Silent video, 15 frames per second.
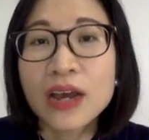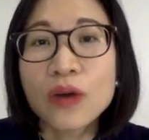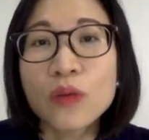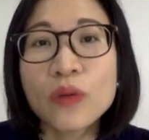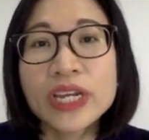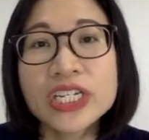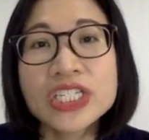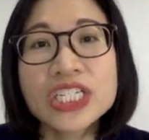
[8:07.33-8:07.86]

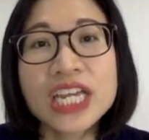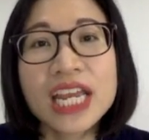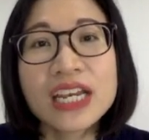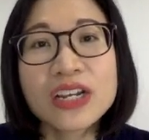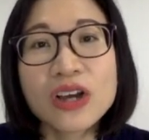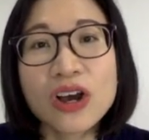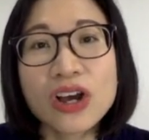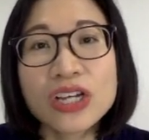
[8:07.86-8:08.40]
which can
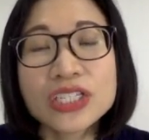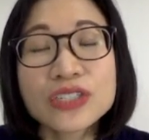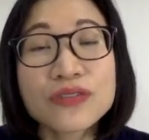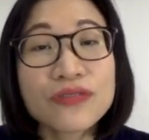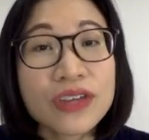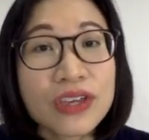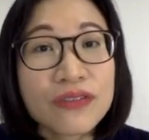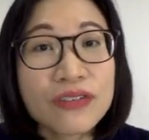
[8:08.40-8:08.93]
cause
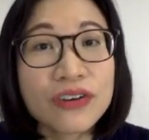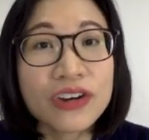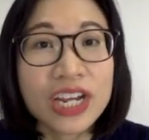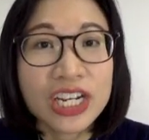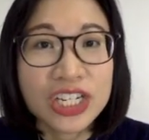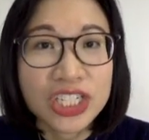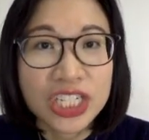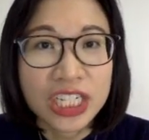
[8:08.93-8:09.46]
fever
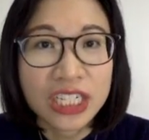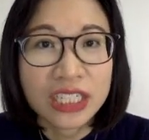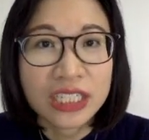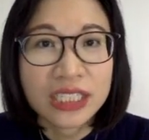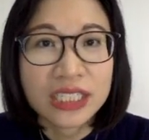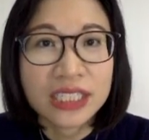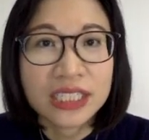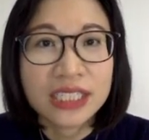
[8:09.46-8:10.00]
and
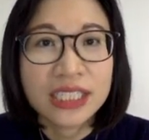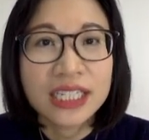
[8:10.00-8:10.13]
chills.